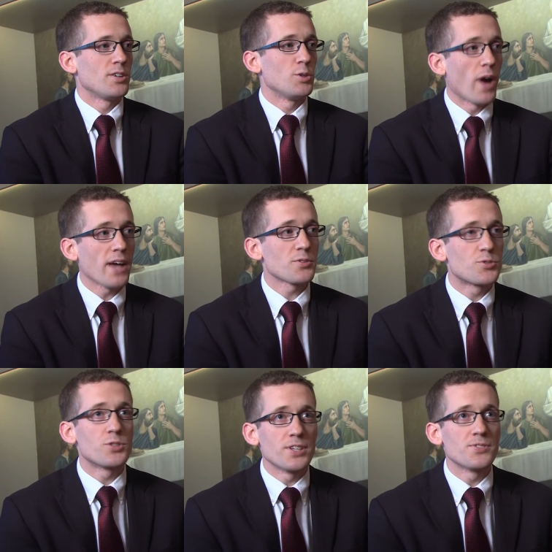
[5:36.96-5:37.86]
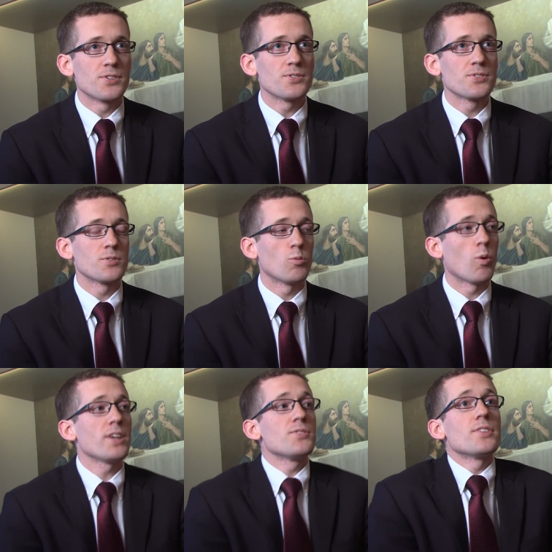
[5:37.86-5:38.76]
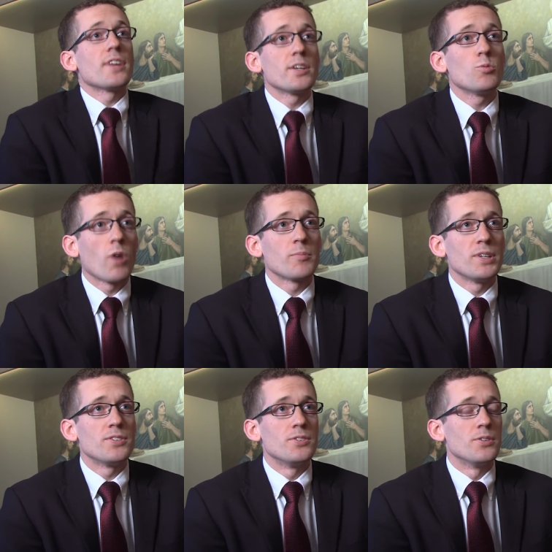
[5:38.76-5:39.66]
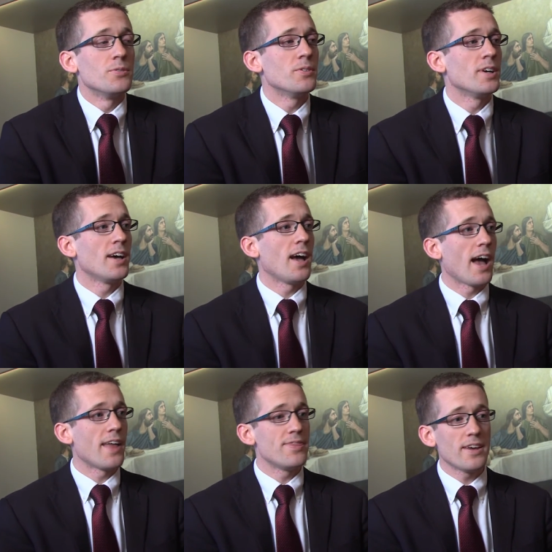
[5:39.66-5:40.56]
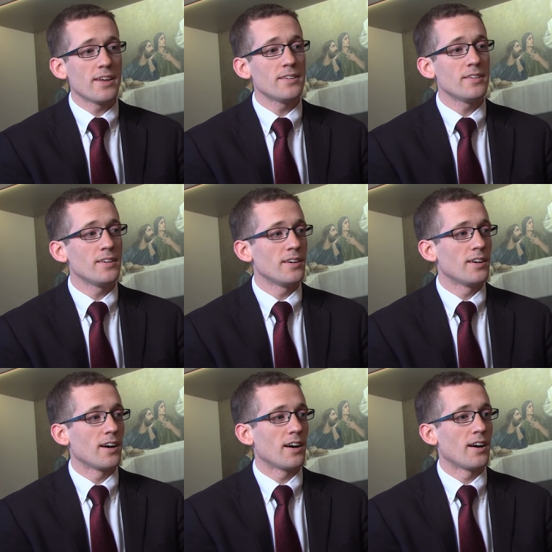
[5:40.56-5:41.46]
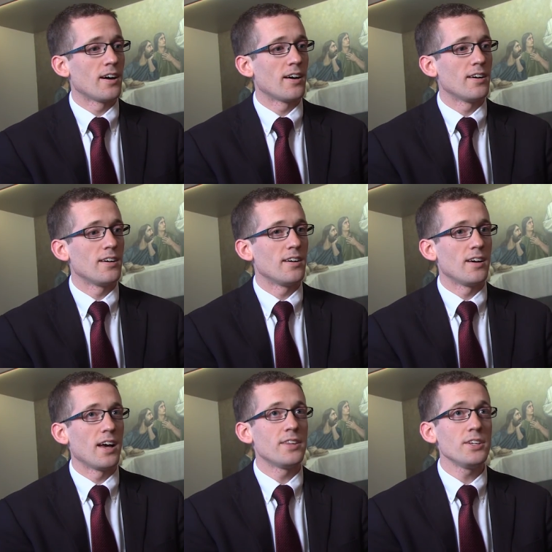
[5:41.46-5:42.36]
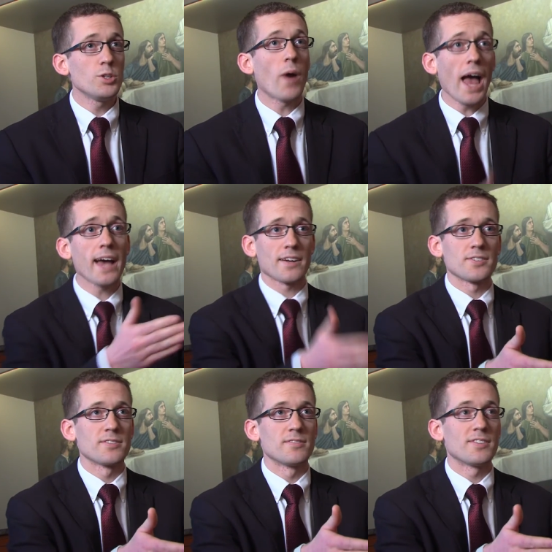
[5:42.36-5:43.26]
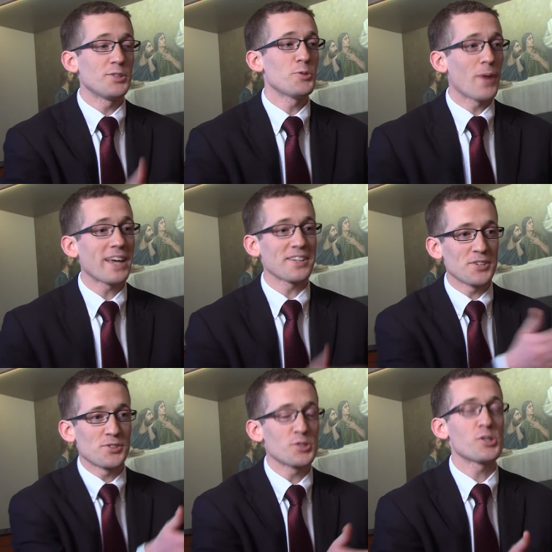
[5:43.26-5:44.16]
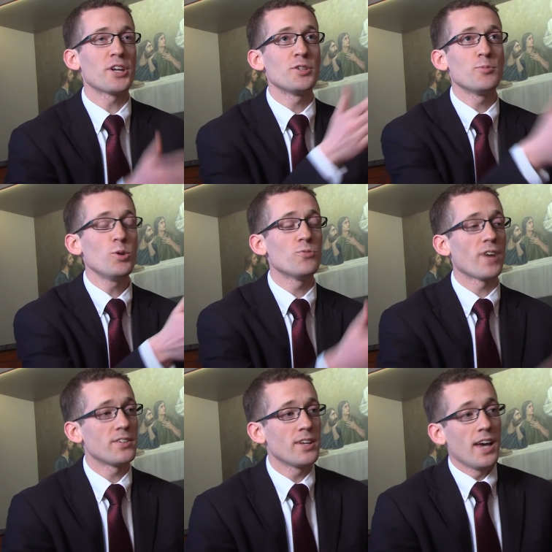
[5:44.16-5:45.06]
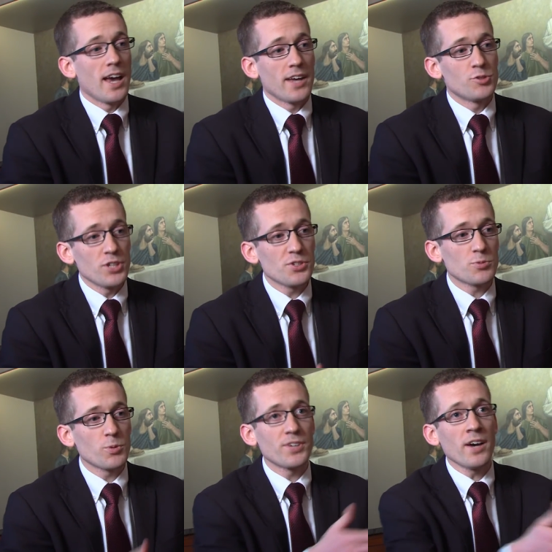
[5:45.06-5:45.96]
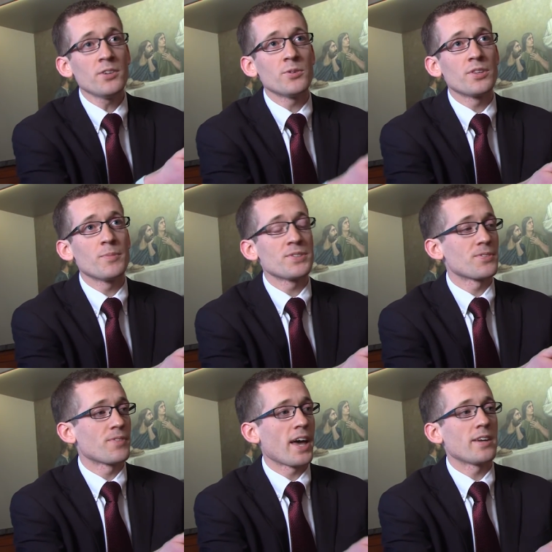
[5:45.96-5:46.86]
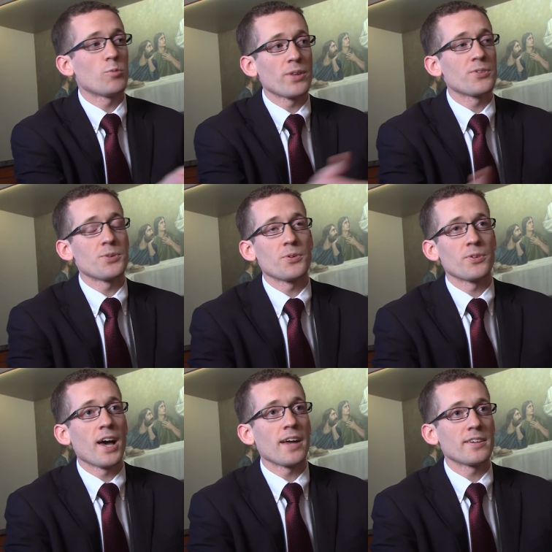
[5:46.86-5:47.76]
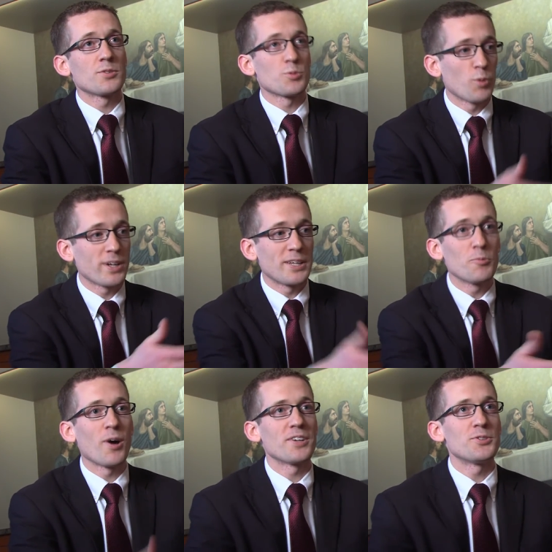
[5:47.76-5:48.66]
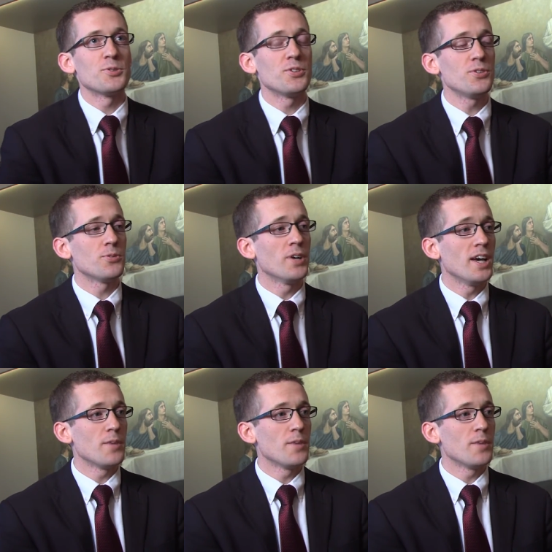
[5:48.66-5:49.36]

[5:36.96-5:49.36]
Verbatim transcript: You ask Jesus, what is it that you want me to do? And then uh, and then you act. Then you make a decision and you move. And, and Jesus will tell you in the midst of that whether or not it's what he wanted you to do